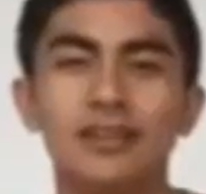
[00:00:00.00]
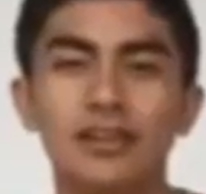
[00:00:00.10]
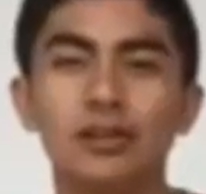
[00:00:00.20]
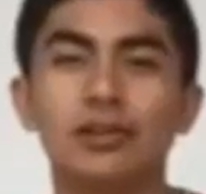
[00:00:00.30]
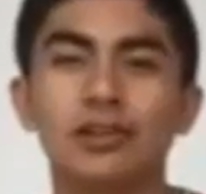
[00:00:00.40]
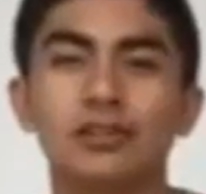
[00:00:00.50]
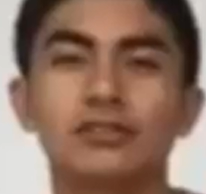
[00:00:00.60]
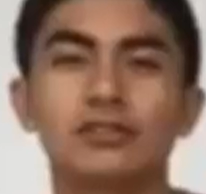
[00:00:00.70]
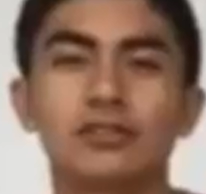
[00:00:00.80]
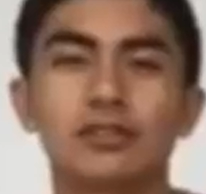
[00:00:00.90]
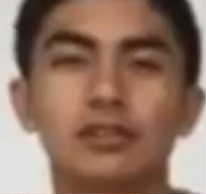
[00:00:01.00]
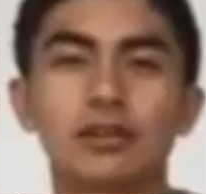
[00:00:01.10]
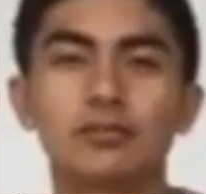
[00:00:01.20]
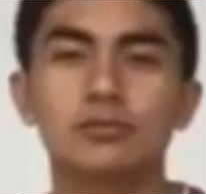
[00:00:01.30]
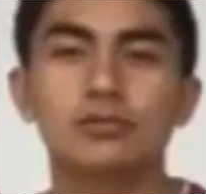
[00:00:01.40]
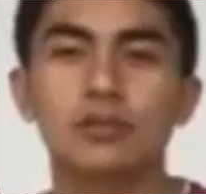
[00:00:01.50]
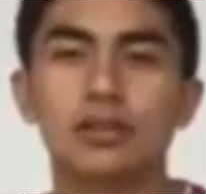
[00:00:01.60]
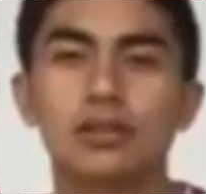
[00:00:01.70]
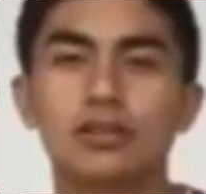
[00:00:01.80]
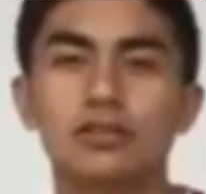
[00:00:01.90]
The area is still home to
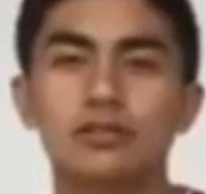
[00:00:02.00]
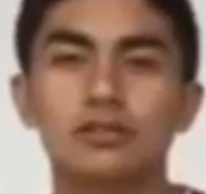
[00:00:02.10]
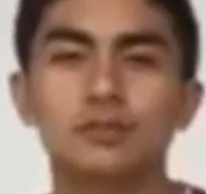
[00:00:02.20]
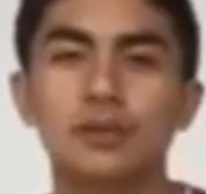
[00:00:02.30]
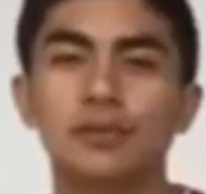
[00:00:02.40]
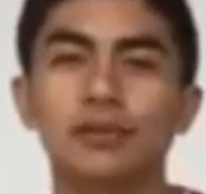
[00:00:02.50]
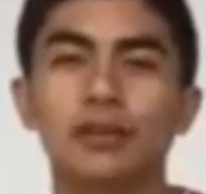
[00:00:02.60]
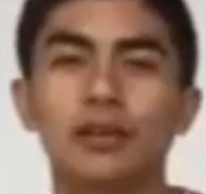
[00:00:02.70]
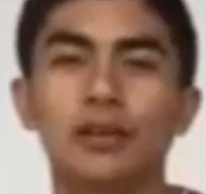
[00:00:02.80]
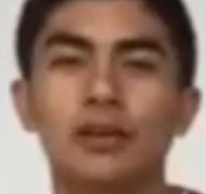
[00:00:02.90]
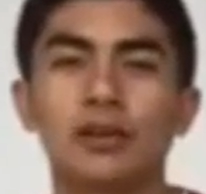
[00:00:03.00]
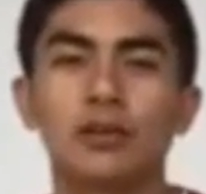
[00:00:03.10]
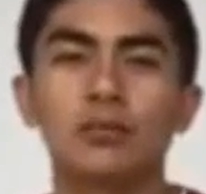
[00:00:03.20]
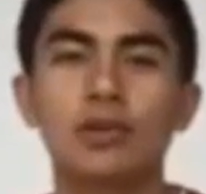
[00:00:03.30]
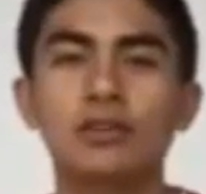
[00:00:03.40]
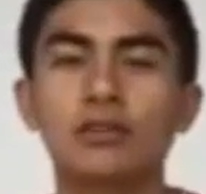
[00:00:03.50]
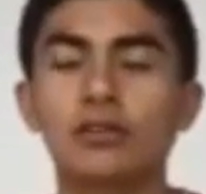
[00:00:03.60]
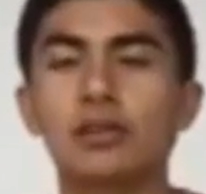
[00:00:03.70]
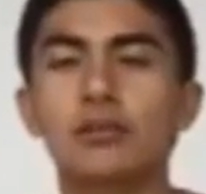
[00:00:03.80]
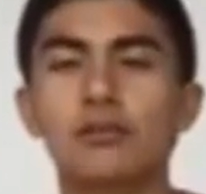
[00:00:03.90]
many indigenous people, who make their
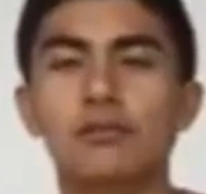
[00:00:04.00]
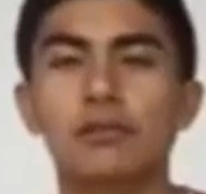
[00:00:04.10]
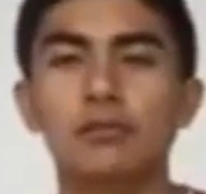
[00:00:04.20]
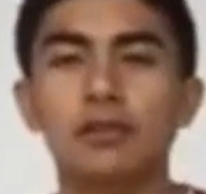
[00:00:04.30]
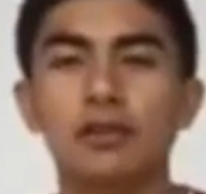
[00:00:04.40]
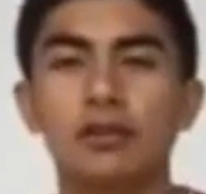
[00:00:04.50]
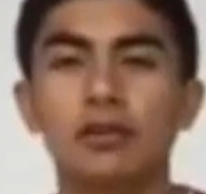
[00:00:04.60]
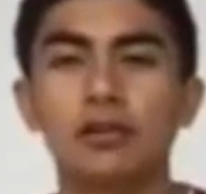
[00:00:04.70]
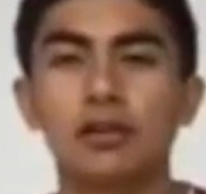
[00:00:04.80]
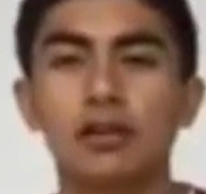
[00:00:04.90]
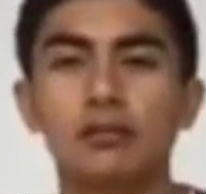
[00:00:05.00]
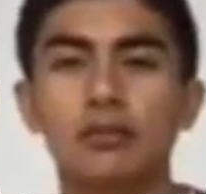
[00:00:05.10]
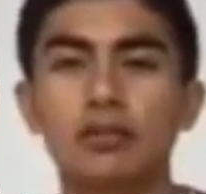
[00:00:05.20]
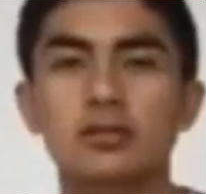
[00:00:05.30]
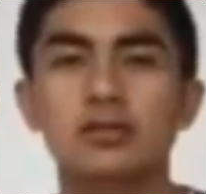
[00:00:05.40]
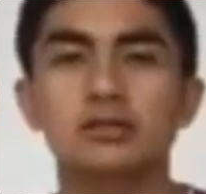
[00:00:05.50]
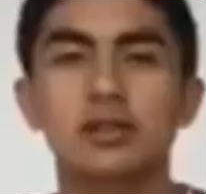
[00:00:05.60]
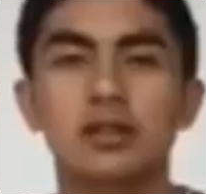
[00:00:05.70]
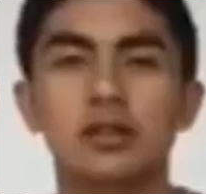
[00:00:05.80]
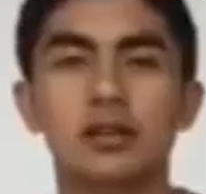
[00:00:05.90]
living farming on the land much as
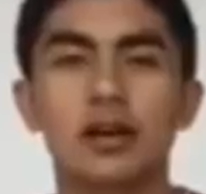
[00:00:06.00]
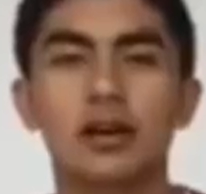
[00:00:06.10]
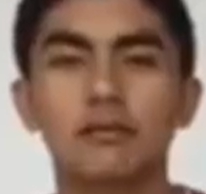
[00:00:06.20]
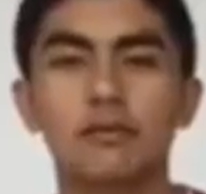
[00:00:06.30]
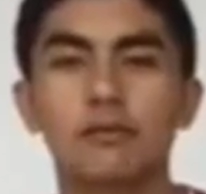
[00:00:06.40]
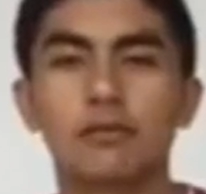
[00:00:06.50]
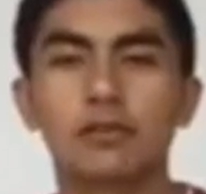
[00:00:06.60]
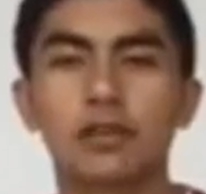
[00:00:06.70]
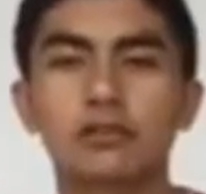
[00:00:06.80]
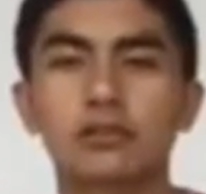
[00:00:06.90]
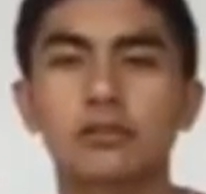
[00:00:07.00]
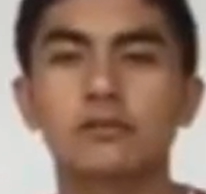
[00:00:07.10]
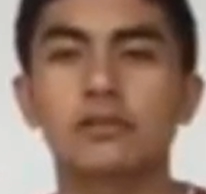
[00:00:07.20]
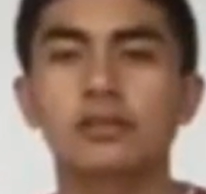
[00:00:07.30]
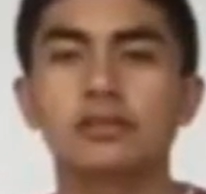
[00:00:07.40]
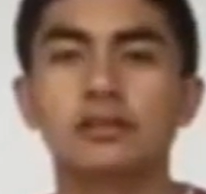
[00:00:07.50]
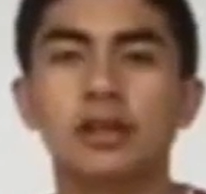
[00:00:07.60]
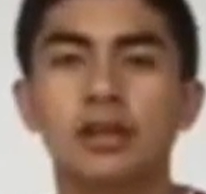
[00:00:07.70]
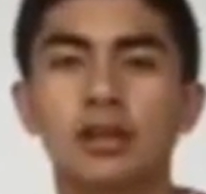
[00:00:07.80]
they have for thousands of years.